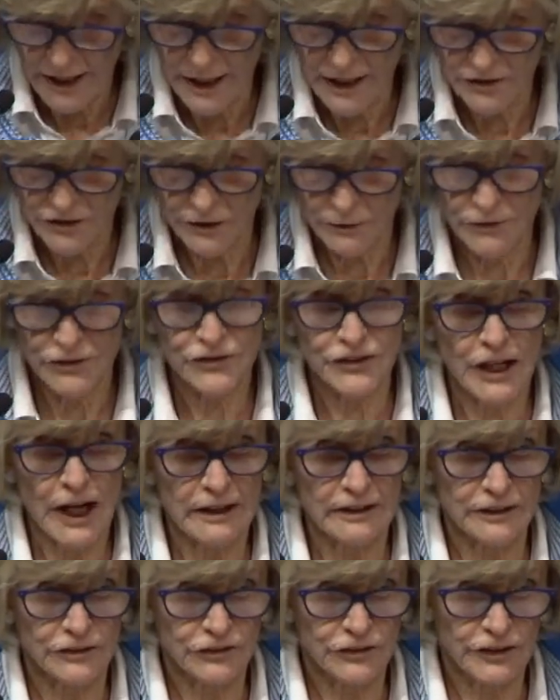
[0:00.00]
she was
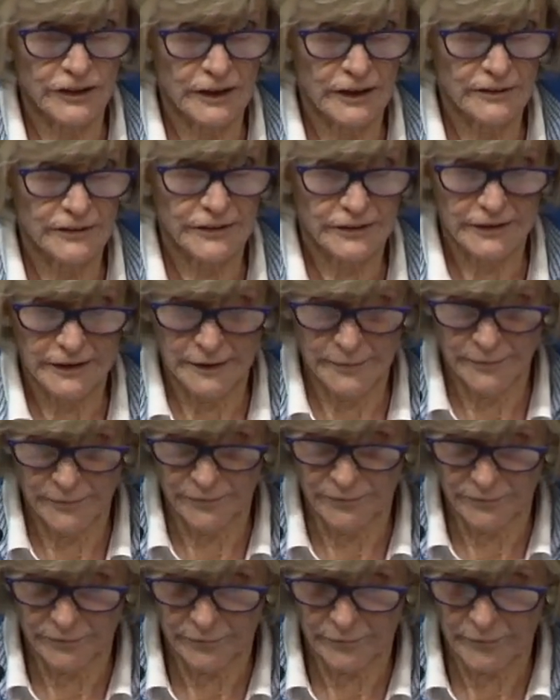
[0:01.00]
challenging us.
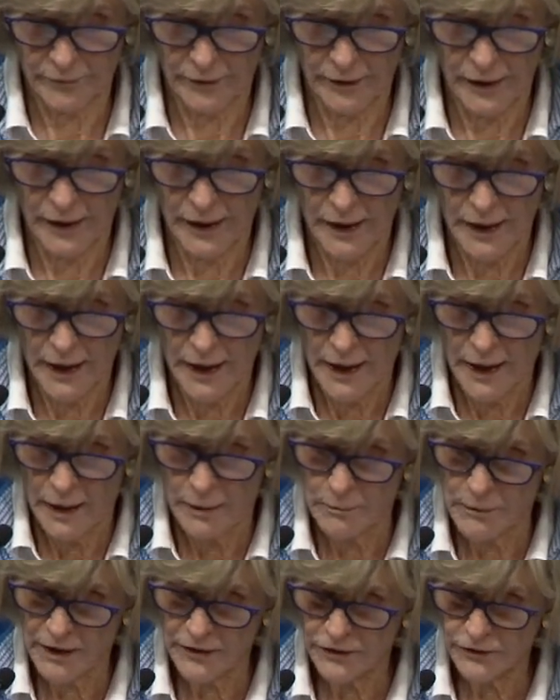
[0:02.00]

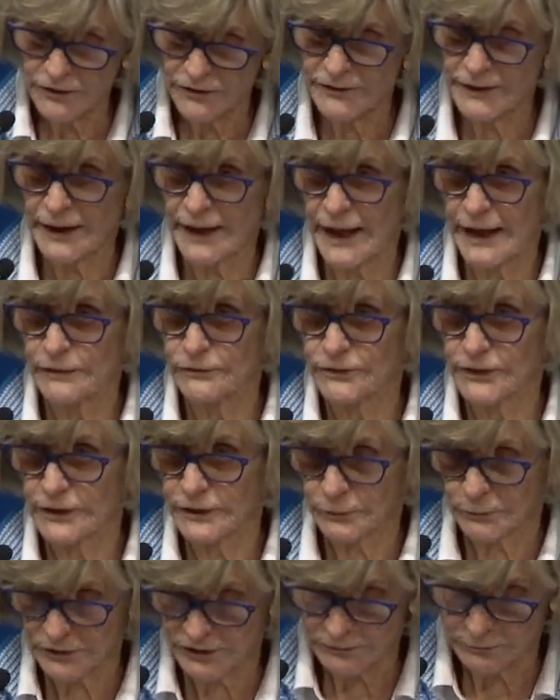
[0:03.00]
Mother and Dad felt
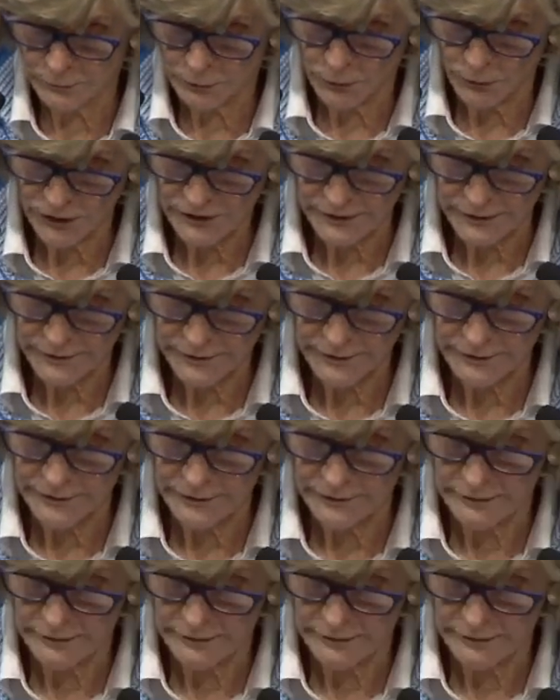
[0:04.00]
it was important